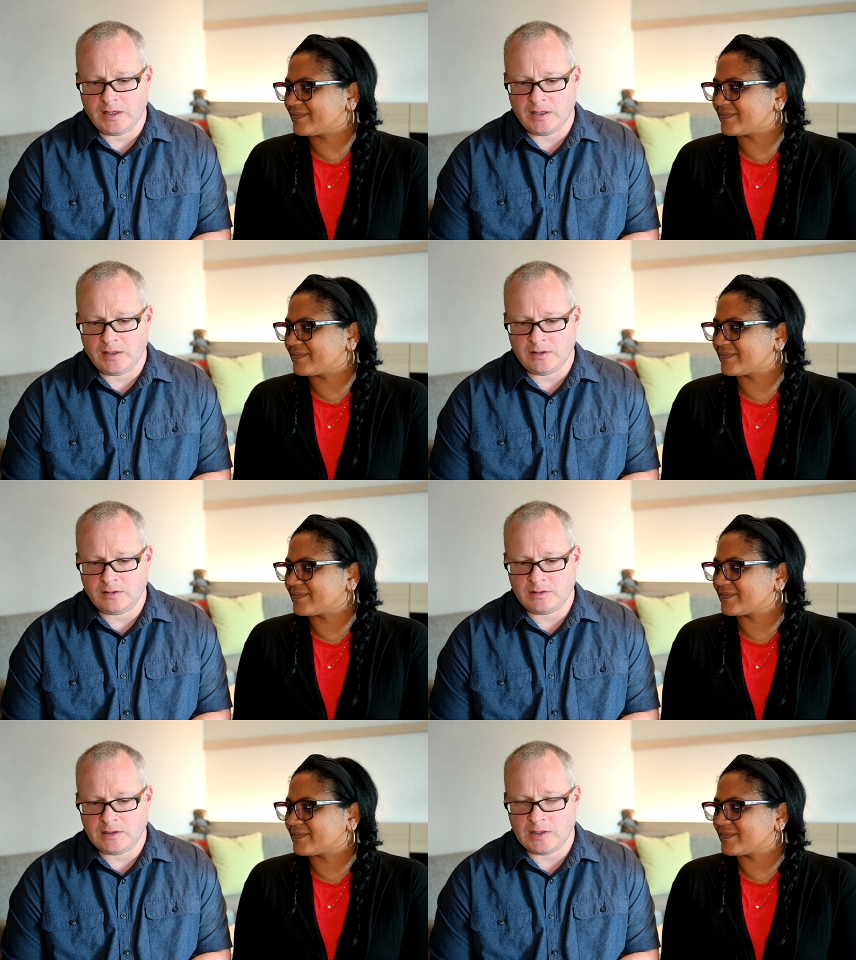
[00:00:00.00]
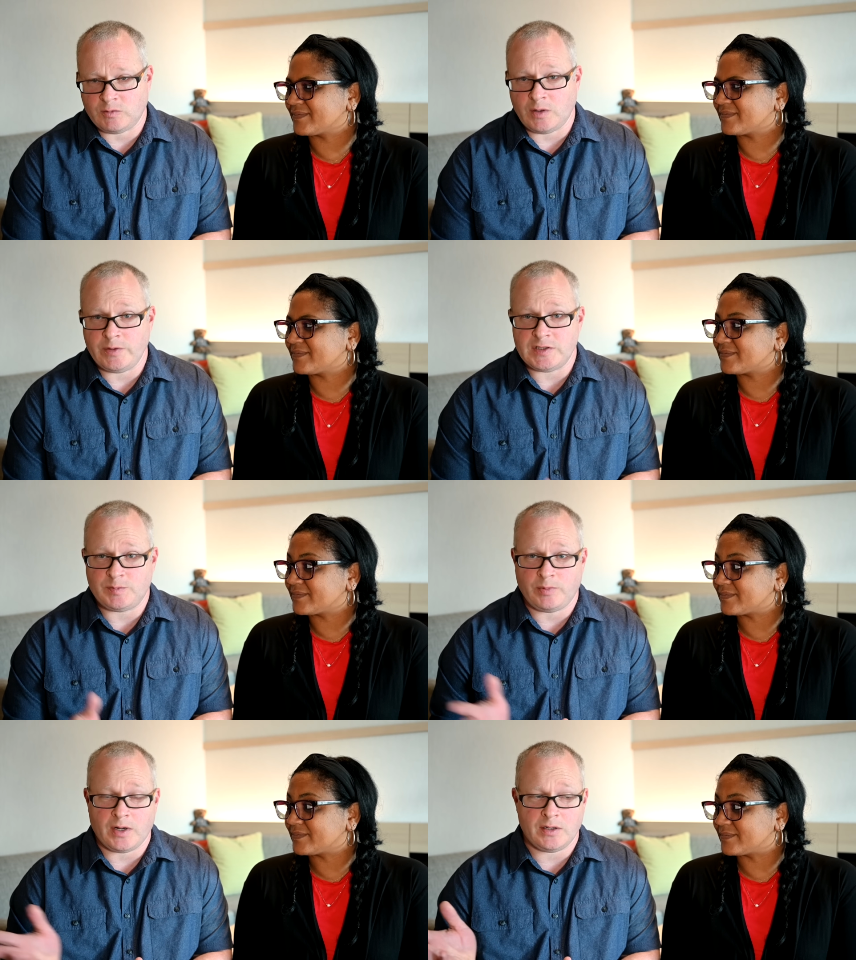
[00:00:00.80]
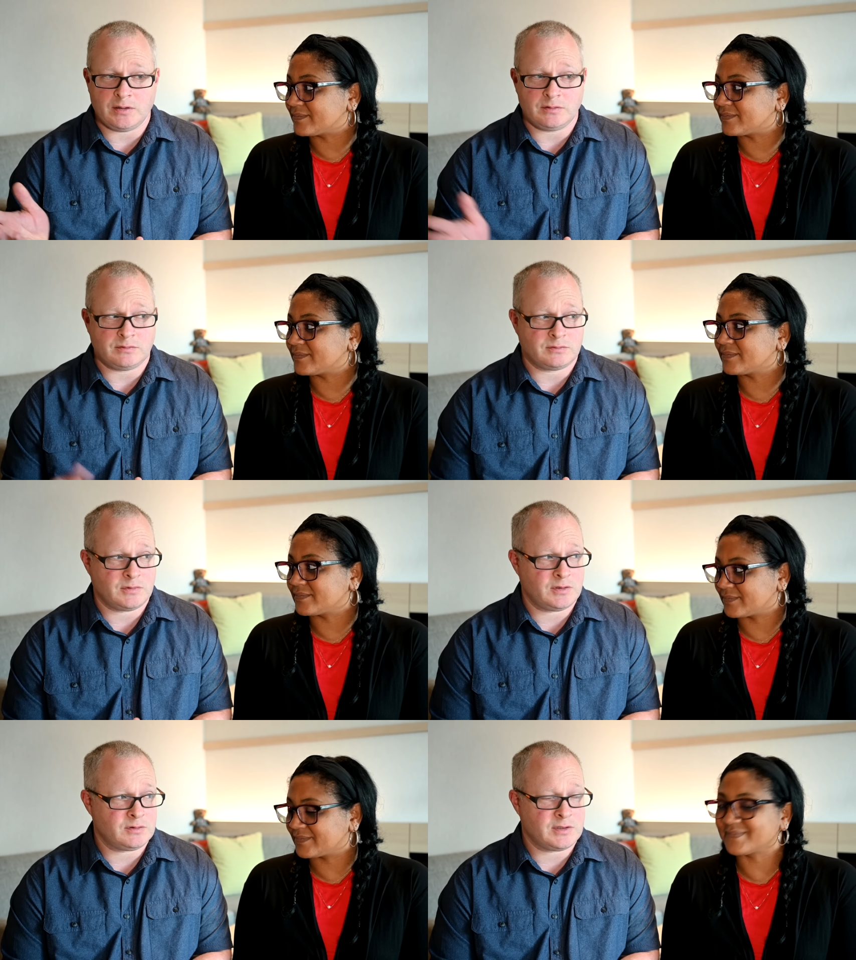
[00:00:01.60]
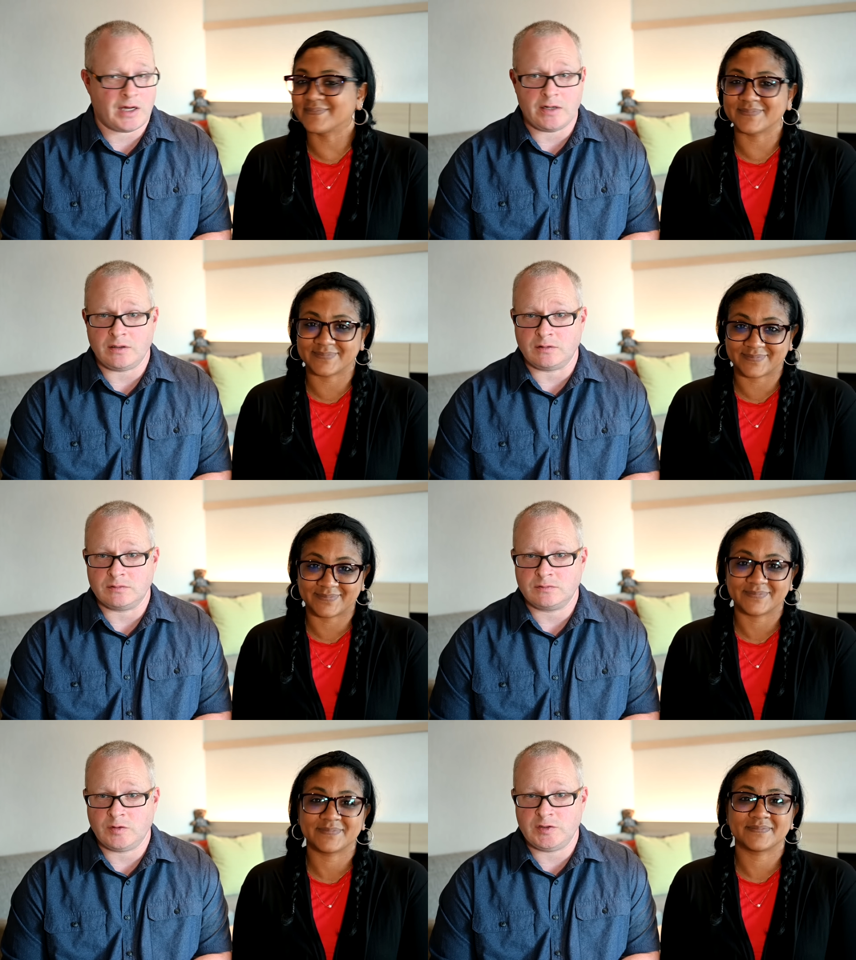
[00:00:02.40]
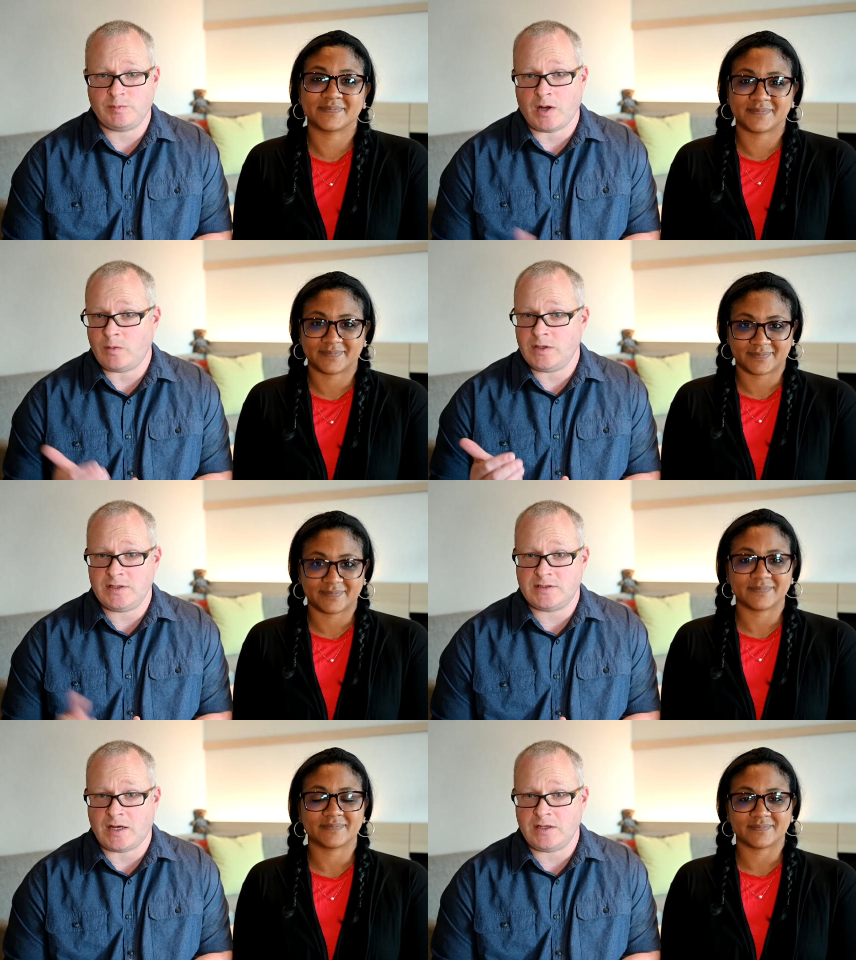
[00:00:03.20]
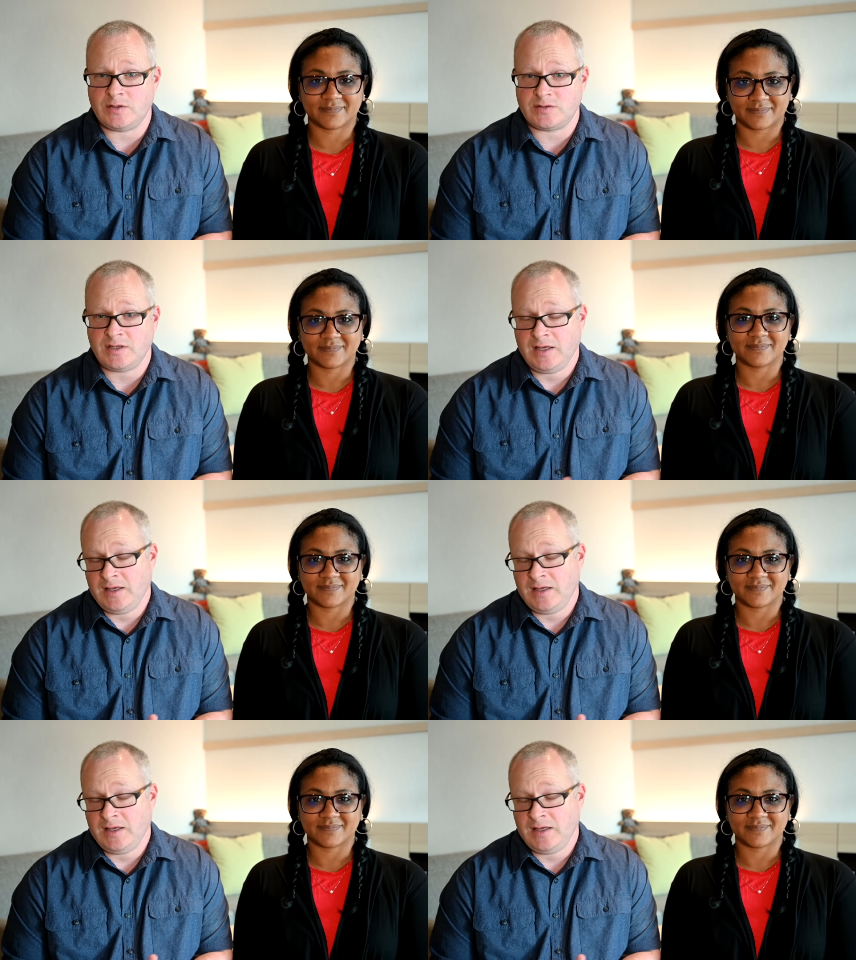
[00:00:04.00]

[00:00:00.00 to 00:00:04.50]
Speaker 1: And they're like, well, we just bought a, a condo. We just bought one of these condos.